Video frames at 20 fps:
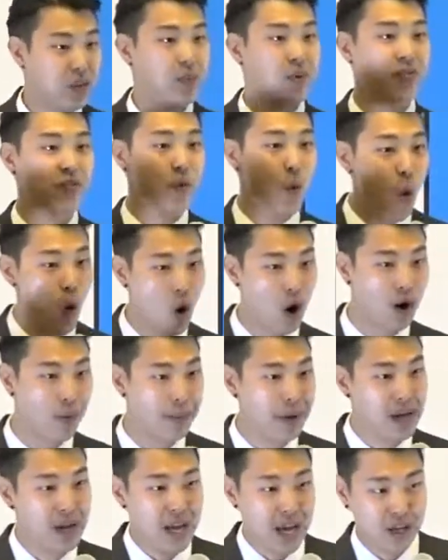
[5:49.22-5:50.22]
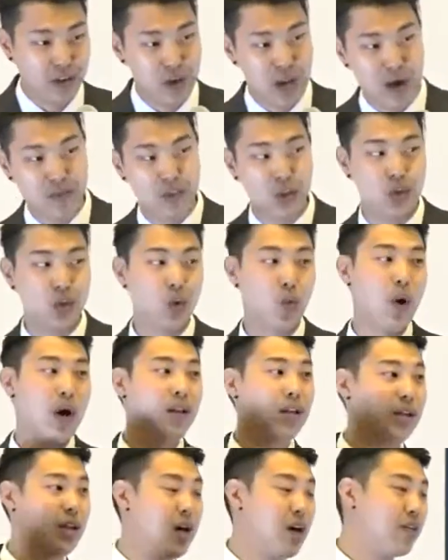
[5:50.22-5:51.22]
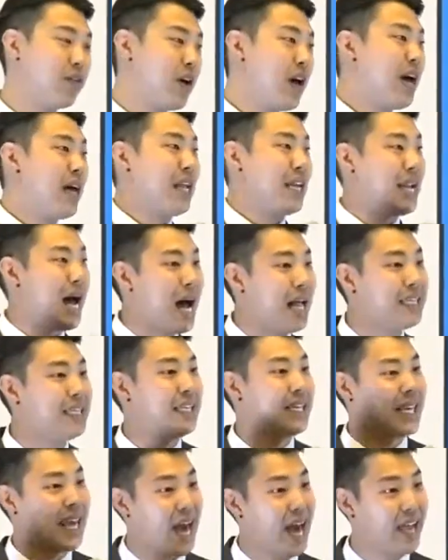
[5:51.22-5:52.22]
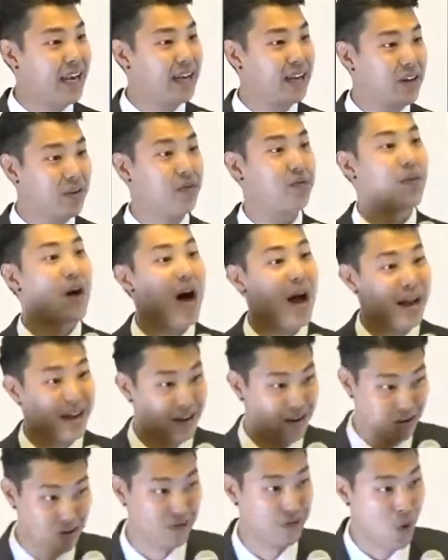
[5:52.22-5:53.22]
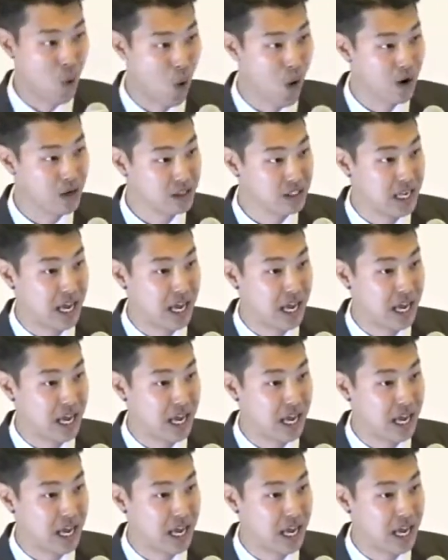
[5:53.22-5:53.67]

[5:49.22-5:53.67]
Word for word: perform and you have to do well enough not to get fired, of course,